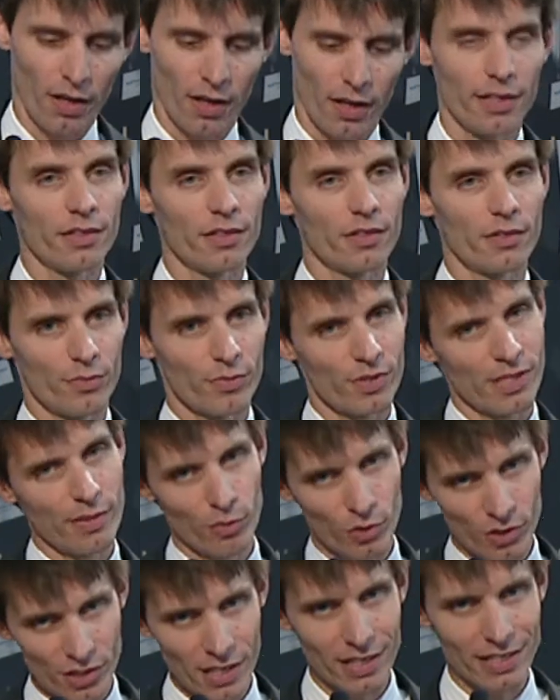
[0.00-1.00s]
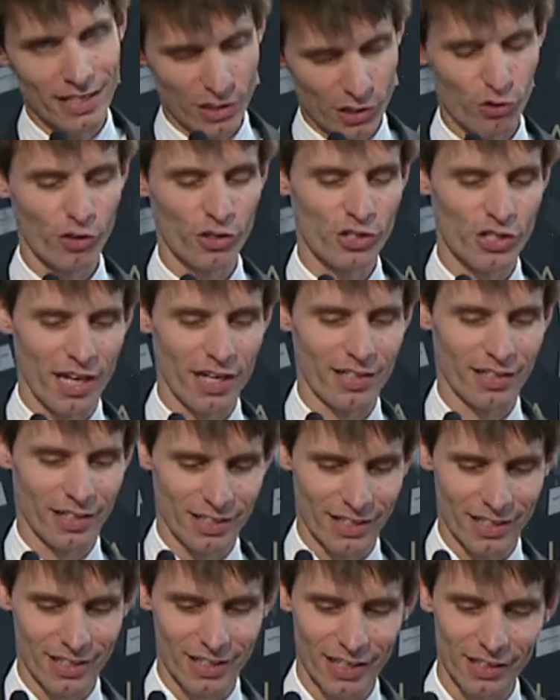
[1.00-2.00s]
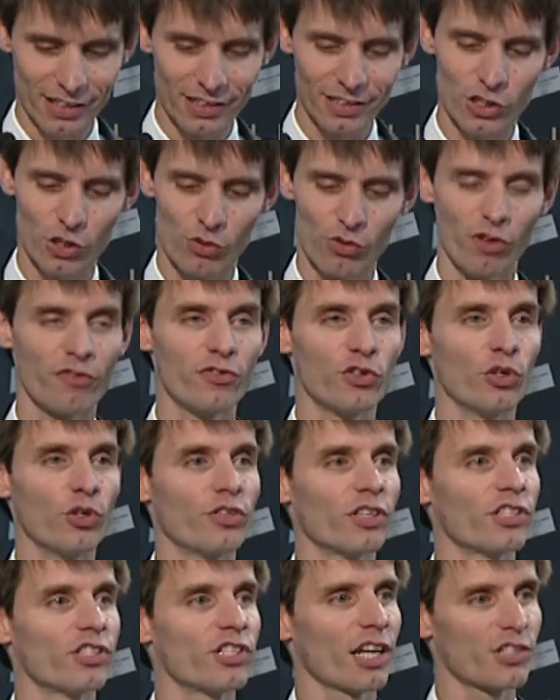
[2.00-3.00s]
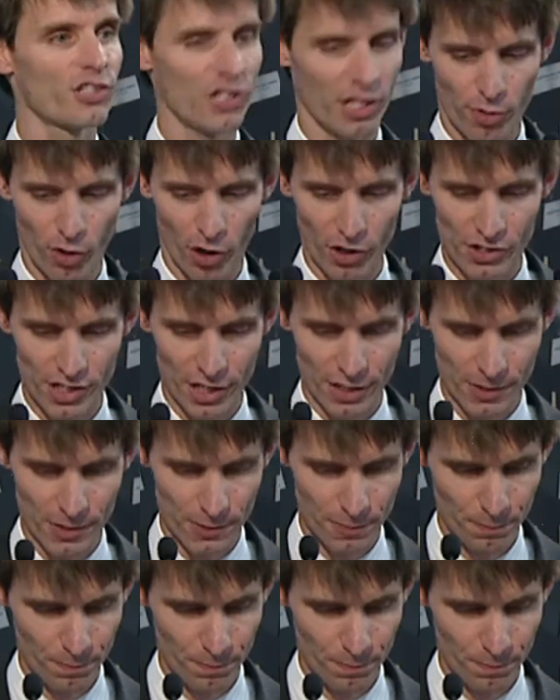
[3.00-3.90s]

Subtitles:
and some would say excruciating detail, to review the judging process.